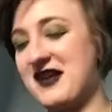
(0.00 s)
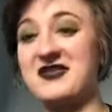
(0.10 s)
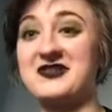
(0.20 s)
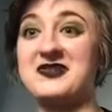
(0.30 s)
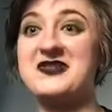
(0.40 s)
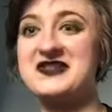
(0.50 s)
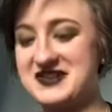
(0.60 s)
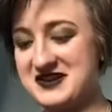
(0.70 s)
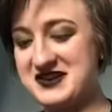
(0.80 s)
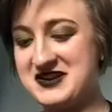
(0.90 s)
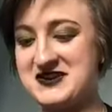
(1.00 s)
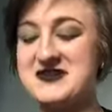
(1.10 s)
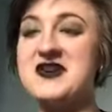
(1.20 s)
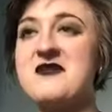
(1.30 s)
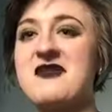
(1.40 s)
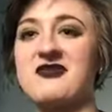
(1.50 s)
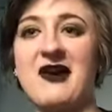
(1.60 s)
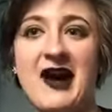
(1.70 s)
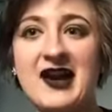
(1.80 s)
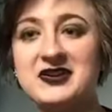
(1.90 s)
and they don't know me
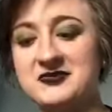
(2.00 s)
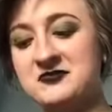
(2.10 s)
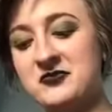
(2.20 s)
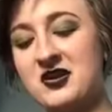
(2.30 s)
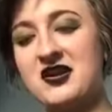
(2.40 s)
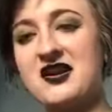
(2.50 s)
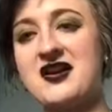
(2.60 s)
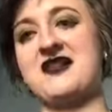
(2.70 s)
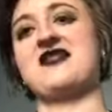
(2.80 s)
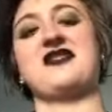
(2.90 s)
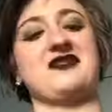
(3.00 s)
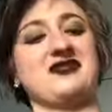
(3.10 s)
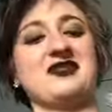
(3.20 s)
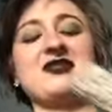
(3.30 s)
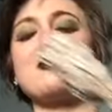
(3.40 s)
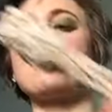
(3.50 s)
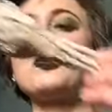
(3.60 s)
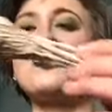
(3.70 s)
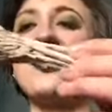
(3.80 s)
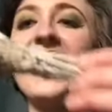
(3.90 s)
from this is one
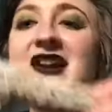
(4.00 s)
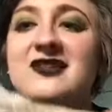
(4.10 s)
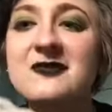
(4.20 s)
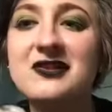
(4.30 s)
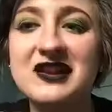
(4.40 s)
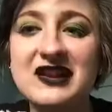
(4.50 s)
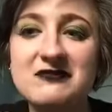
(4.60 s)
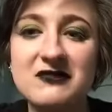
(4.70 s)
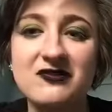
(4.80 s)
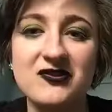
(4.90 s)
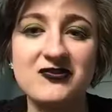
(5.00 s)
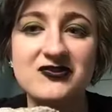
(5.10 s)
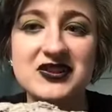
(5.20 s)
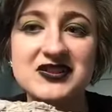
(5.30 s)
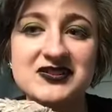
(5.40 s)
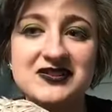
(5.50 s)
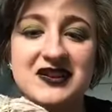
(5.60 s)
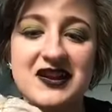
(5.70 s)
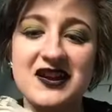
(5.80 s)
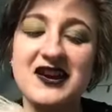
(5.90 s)
of the items they give me for free
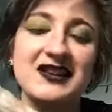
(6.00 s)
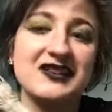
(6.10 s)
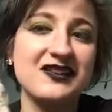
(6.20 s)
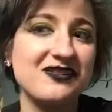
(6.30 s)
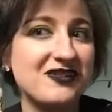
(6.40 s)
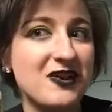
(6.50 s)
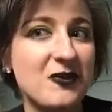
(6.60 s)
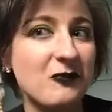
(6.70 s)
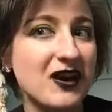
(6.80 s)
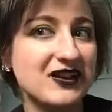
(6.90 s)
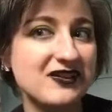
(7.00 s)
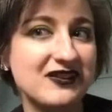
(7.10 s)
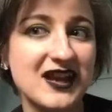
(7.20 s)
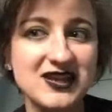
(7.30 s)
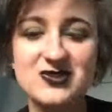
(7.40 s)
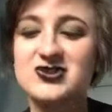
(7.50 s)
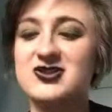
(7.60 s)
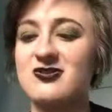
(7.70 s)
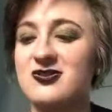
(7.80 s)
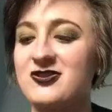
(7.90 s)
and it's a white sage
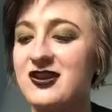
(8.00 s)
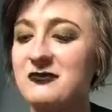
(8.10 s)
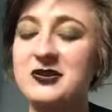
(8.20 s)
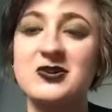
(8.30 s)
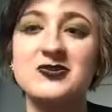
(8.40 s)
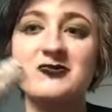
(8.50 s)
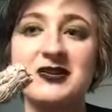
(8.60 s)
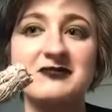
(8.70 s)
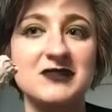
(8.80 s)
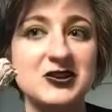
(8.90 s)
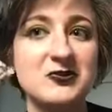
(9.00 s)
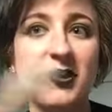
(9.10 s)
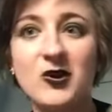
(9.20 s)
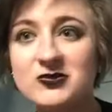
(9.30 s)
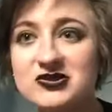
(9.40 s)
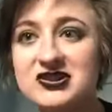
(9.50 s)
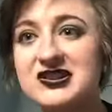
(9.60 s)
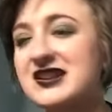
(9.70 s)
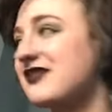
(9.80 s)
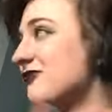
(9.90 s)
so that'd be good when my new altar
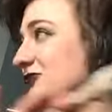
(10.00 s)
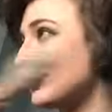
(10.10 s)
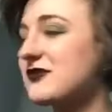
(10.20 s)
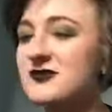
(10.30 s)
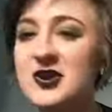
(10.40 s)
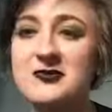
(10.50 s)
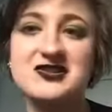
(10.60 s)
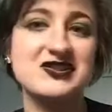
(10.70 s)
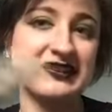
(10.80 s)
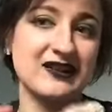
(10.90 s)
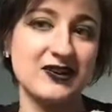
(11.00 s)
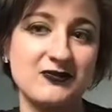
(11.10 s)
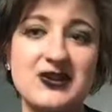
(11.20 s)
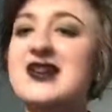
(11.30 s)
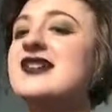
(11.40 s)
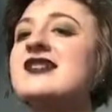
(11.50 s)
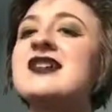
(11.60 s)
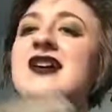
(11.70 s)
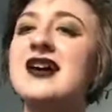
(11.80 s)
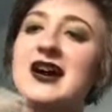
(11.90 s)
is refurbished and decorated
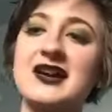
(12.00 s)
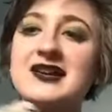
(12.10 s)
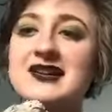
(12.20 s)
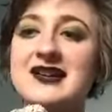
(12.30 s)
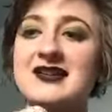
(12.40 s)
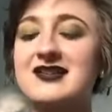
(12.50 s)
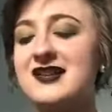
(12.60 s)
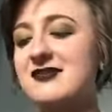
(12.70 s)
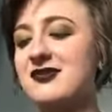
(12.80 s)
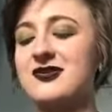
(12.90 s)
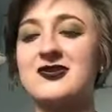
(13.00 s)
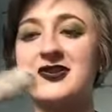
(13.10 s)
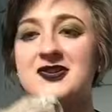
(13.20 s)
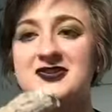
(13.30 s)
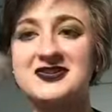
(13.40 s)
I can cleanse it so